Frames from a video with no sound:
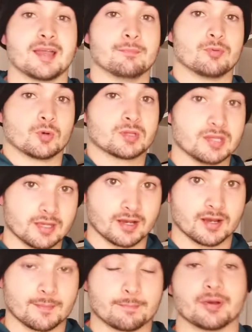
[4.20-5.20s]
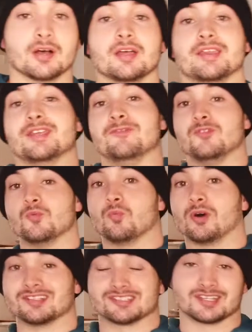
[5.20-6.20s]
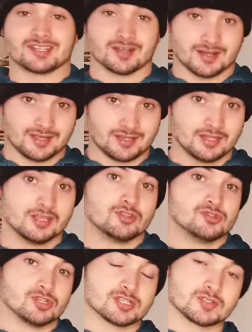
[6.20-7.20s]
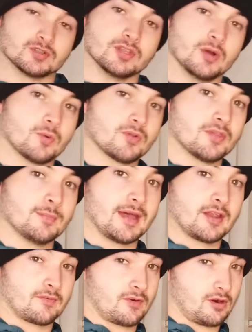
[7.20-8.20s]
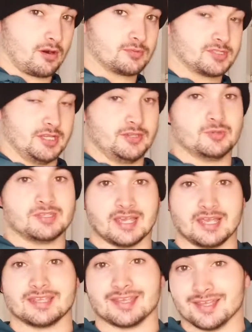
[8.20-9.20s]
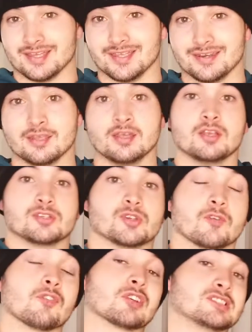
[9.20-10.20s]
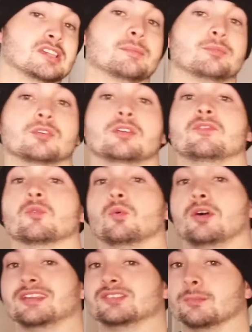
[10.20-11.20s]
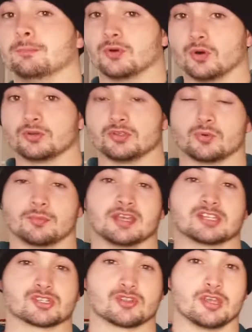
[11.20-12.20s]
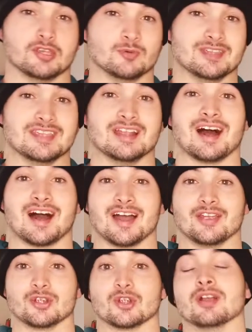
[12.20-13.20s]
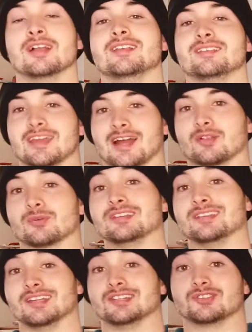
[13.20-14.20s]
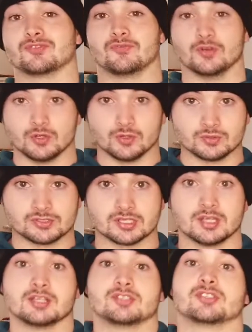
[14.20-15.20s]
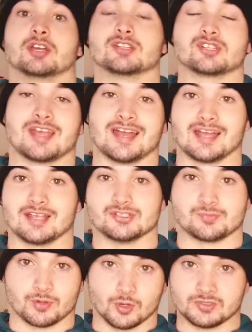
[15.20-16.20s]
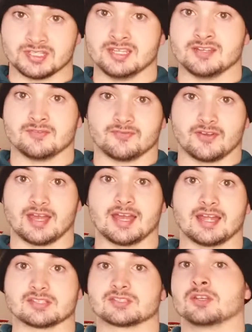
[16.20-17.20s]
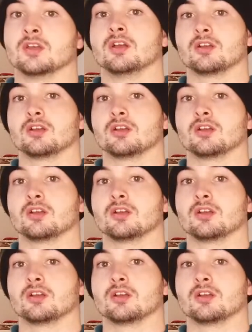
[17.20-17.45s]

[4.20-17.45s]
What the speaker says: I am bulking up, but if you want to cut, just lower the amount of carbs that you take in. So for example, if you're wanting to bulk, you want to make sure that you eat higher calorie dense foods such as protein, fats,